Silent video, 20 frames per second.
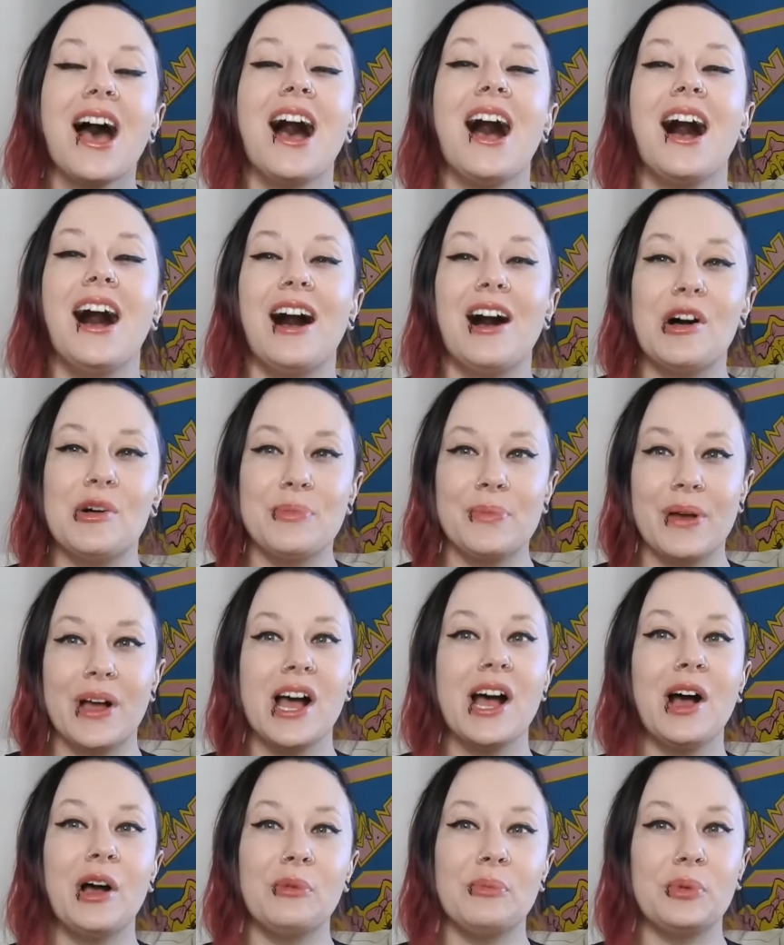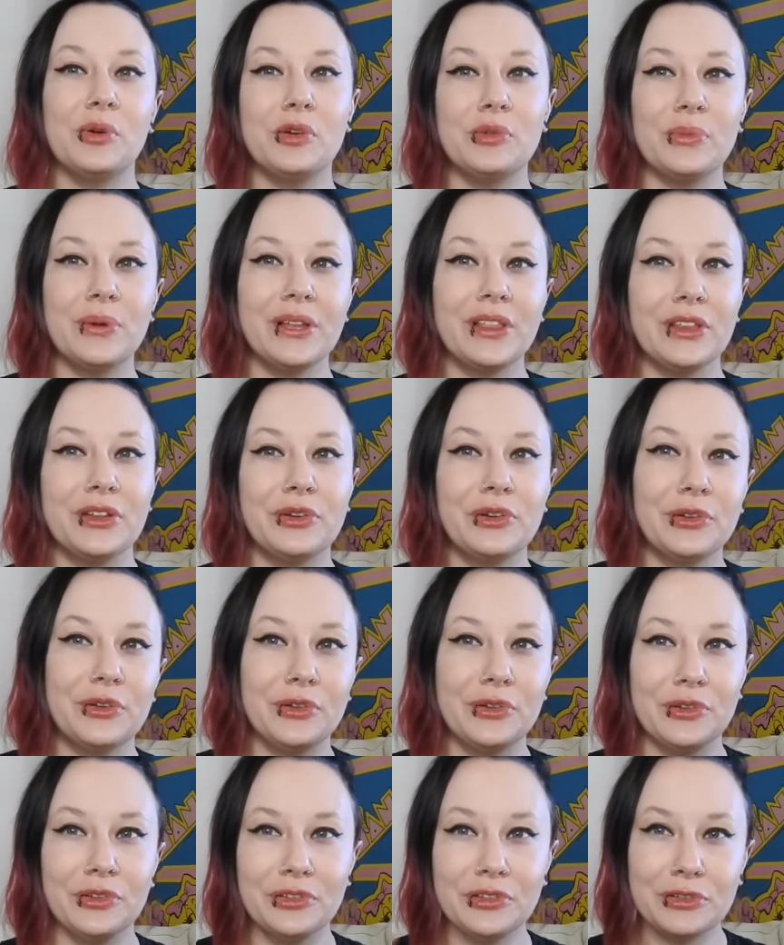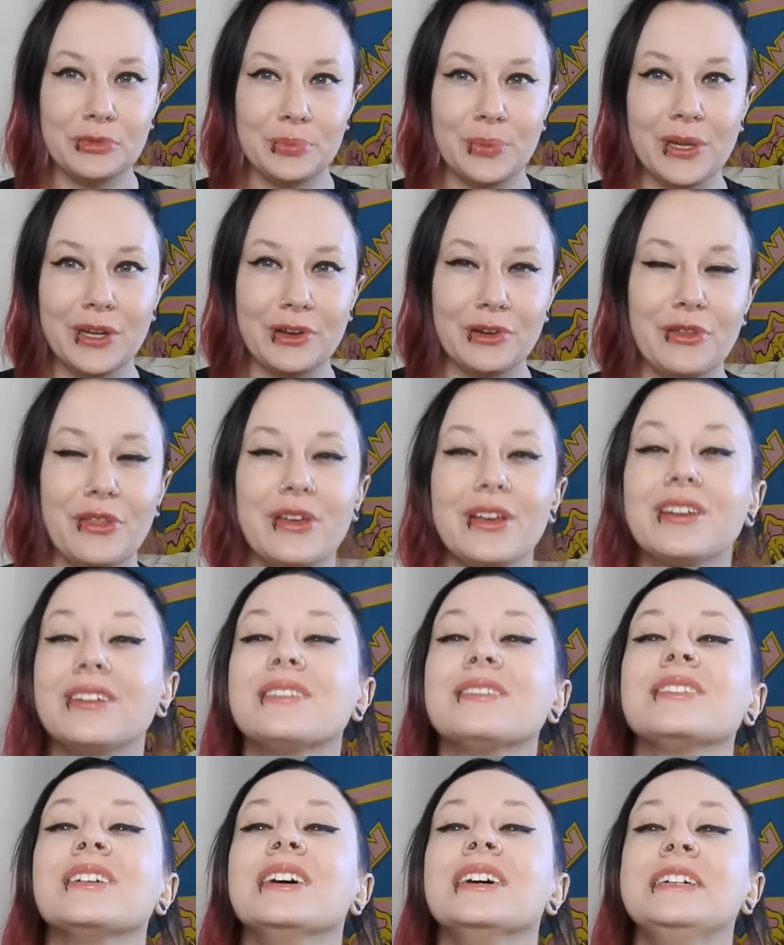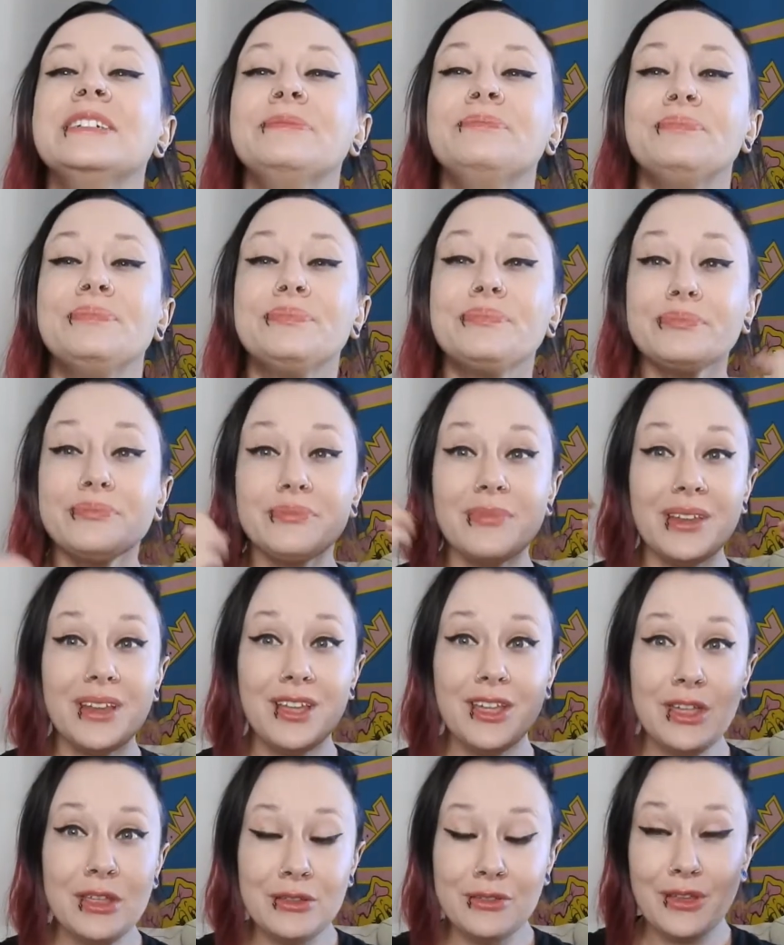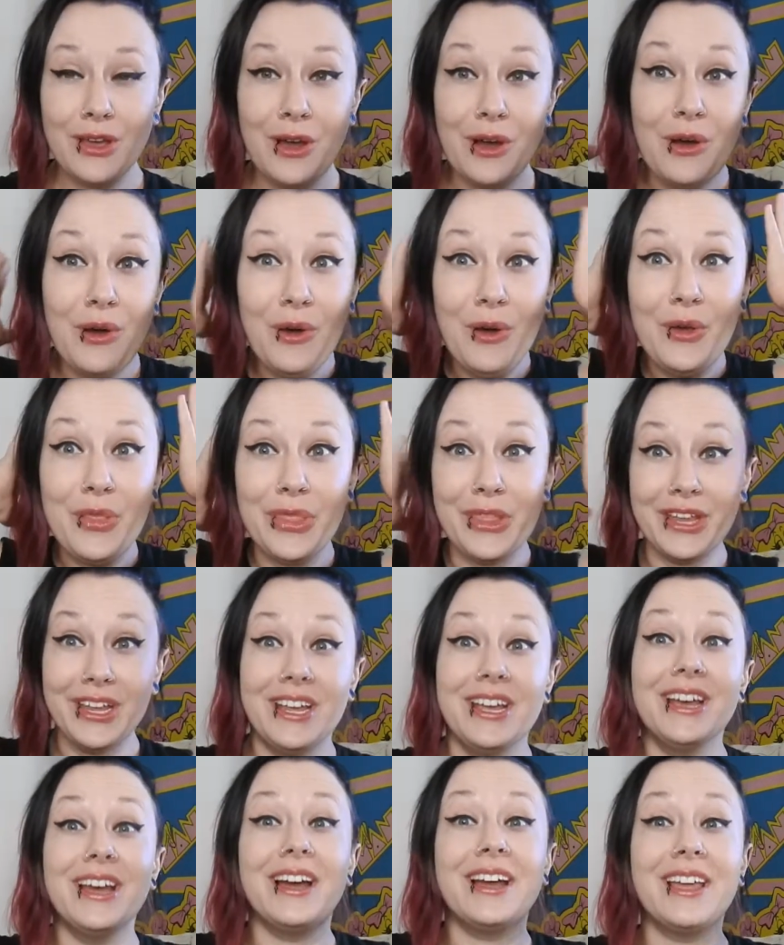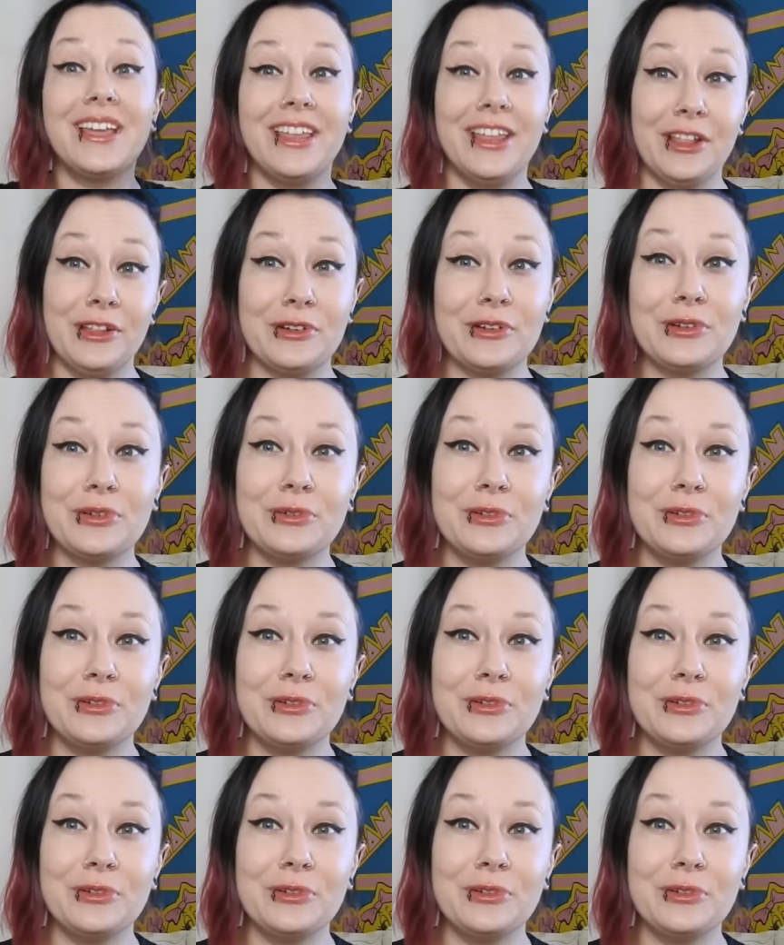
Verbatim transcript: I'll put my little speaker things. So the killer